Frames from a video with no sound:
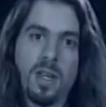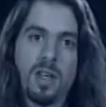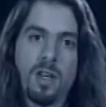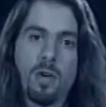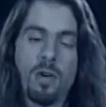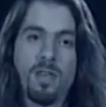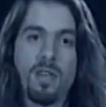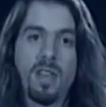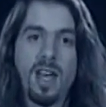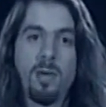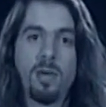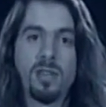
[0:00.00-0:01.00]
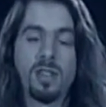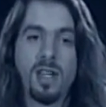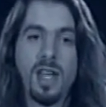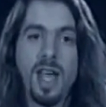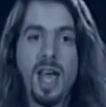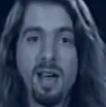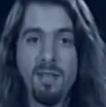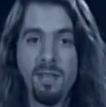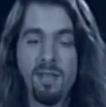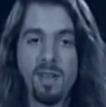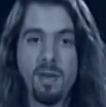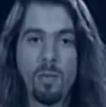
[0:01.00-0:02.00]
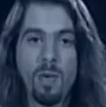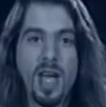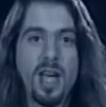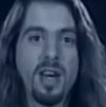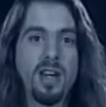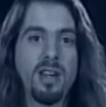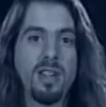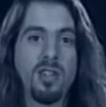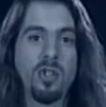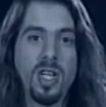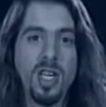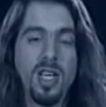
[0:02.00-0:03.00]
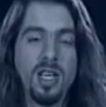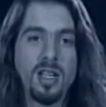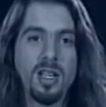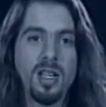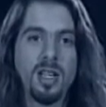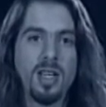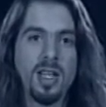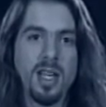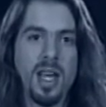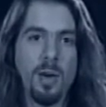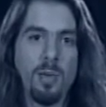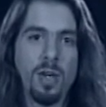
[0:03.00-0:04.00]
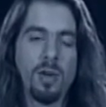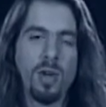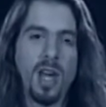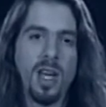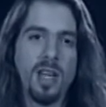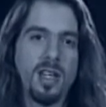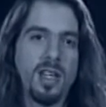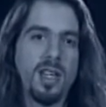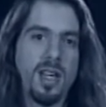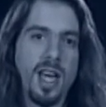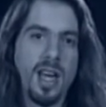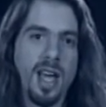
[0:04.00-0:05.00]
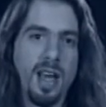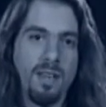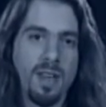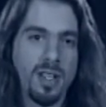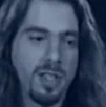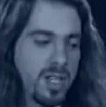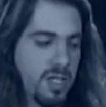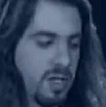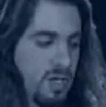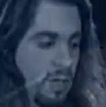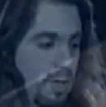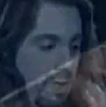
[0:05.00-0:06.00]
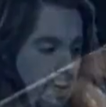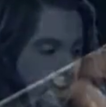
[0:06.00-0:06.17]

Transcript: Chord after that was an F. We added on a G, and we created an F sus 2.